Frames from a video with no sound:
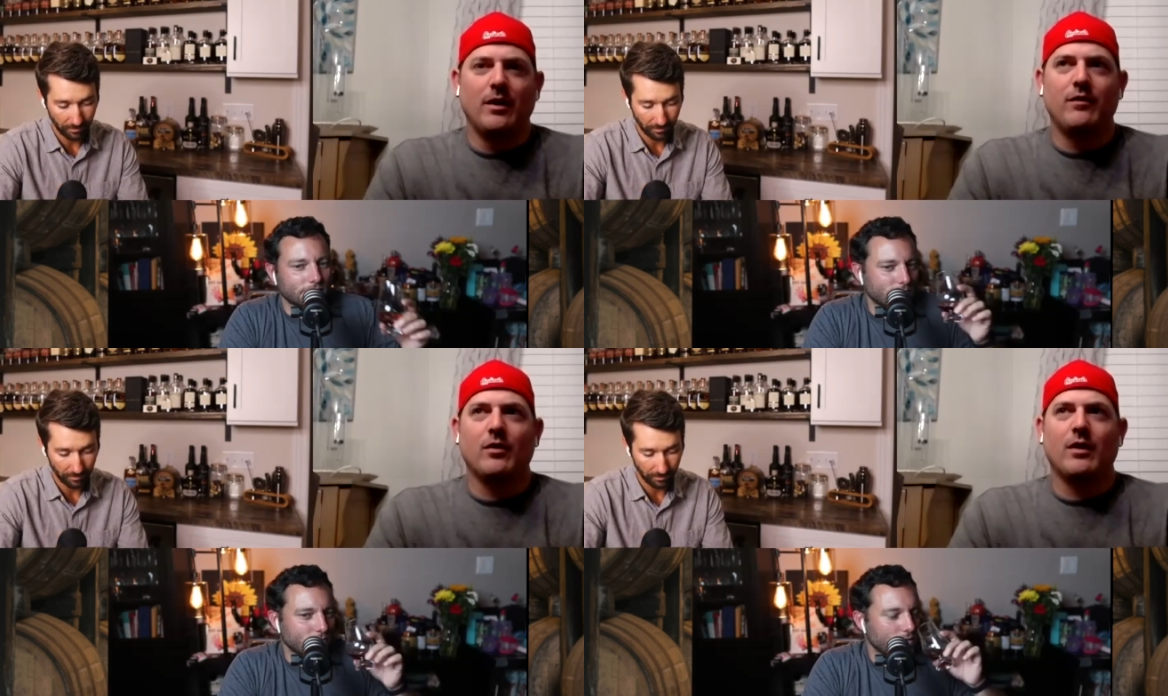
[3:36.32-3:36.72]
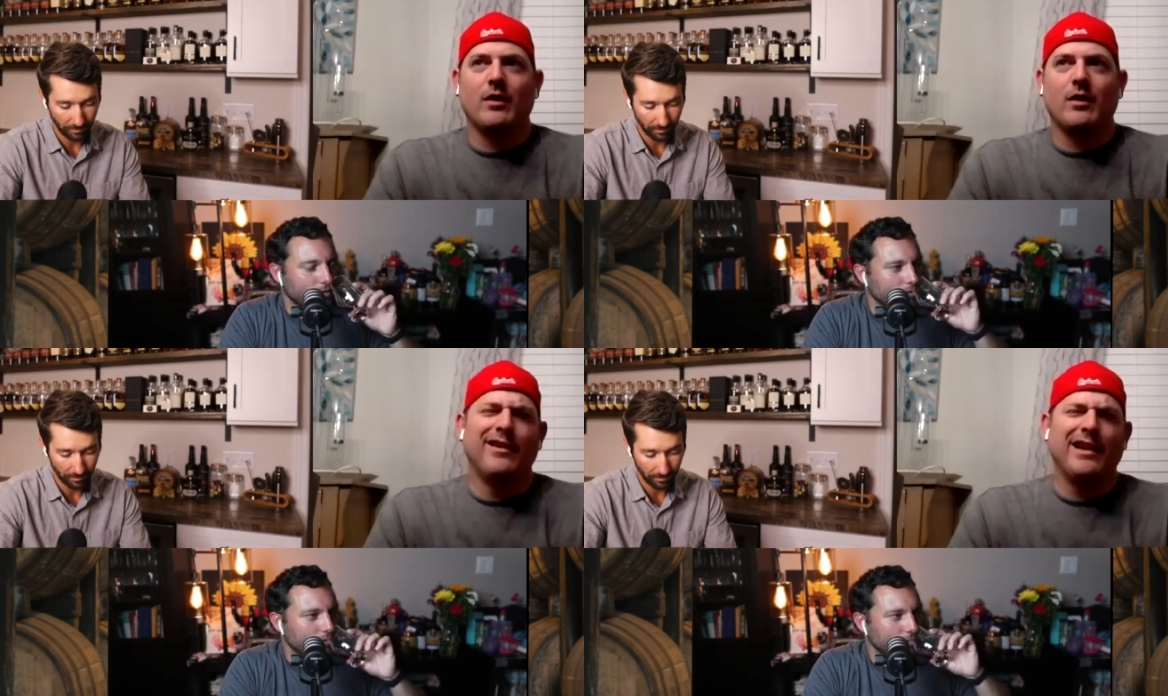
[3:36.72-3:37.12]
Speaker 1: if you're like,
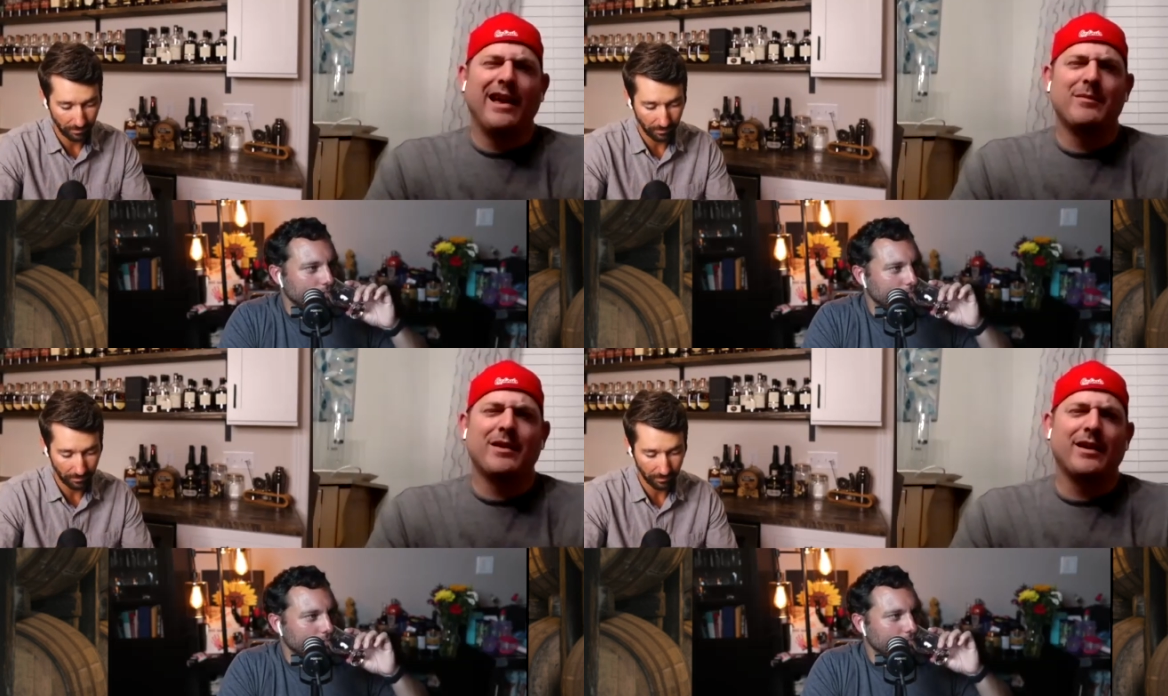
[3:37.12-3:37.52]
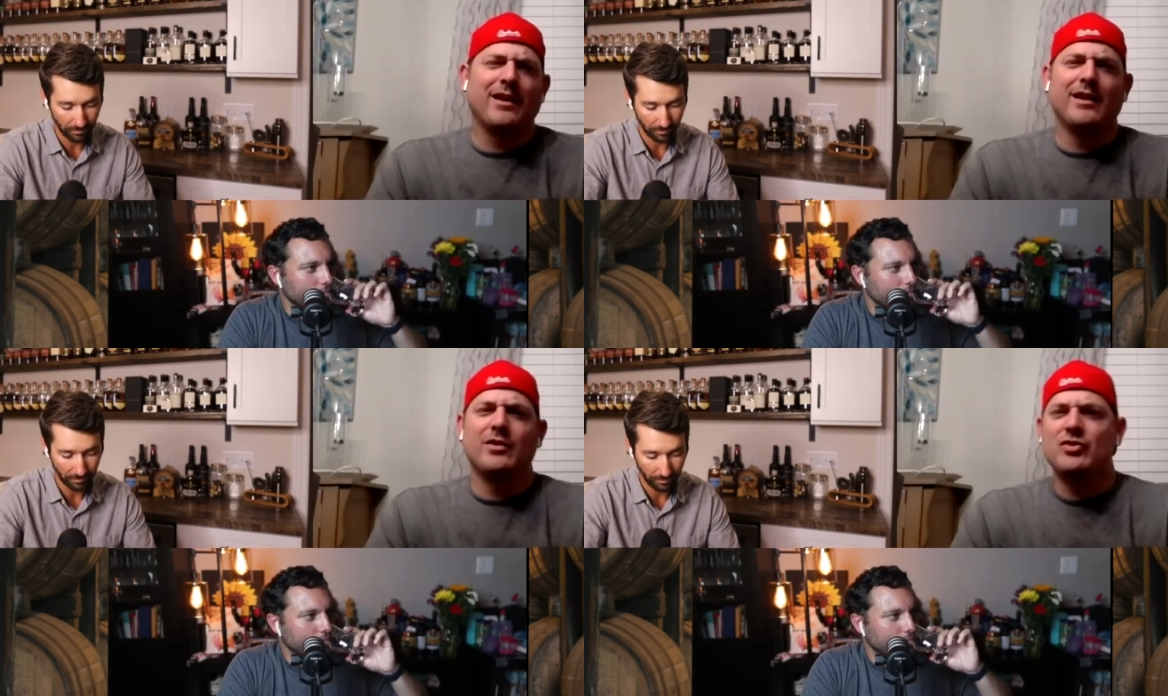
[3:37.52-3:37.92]
oh yeah, I'm not going to
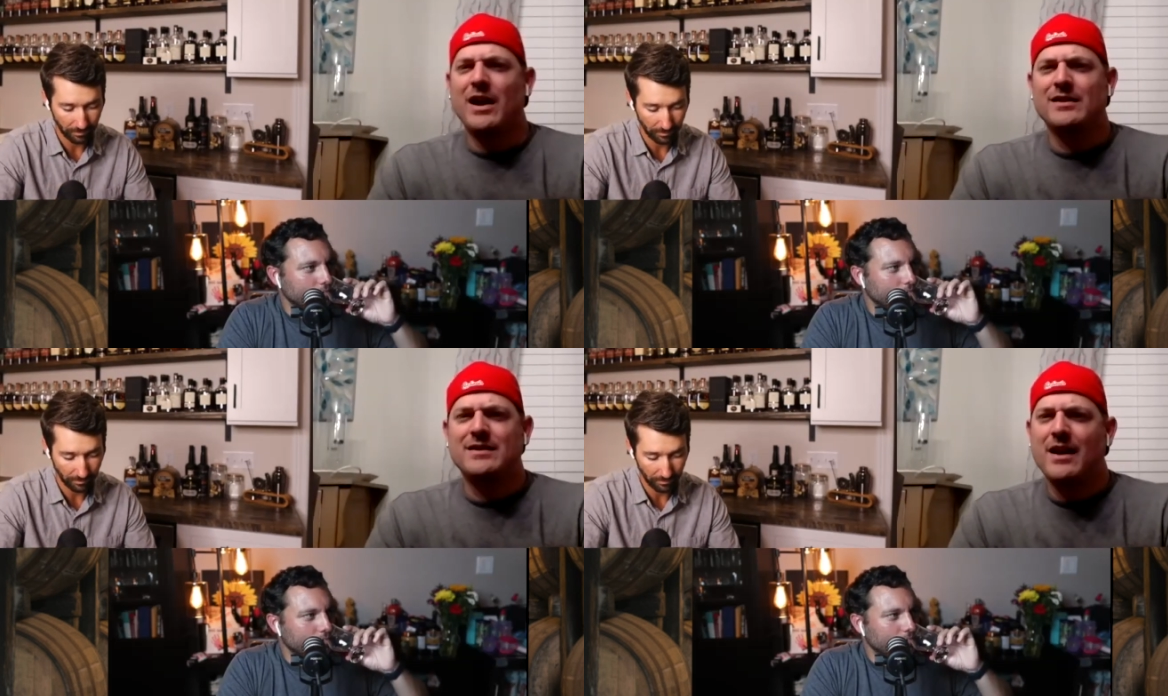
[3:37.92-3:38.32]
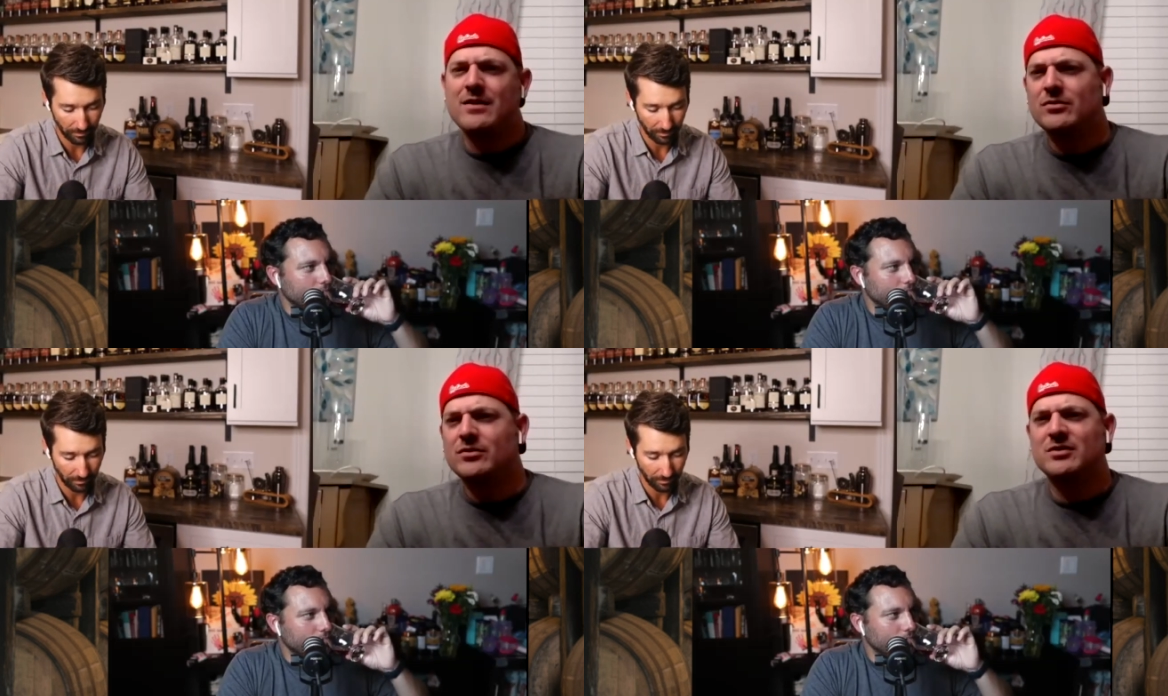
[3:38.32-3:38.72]
get a Jack
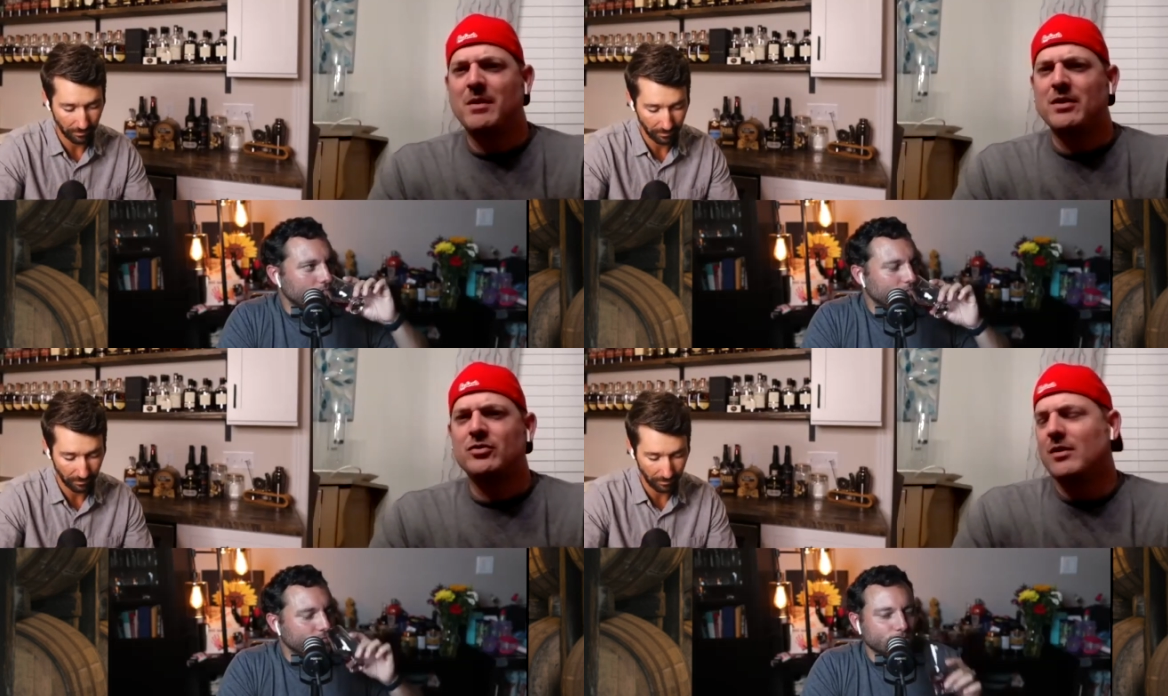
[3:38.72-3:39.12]
Daniels special.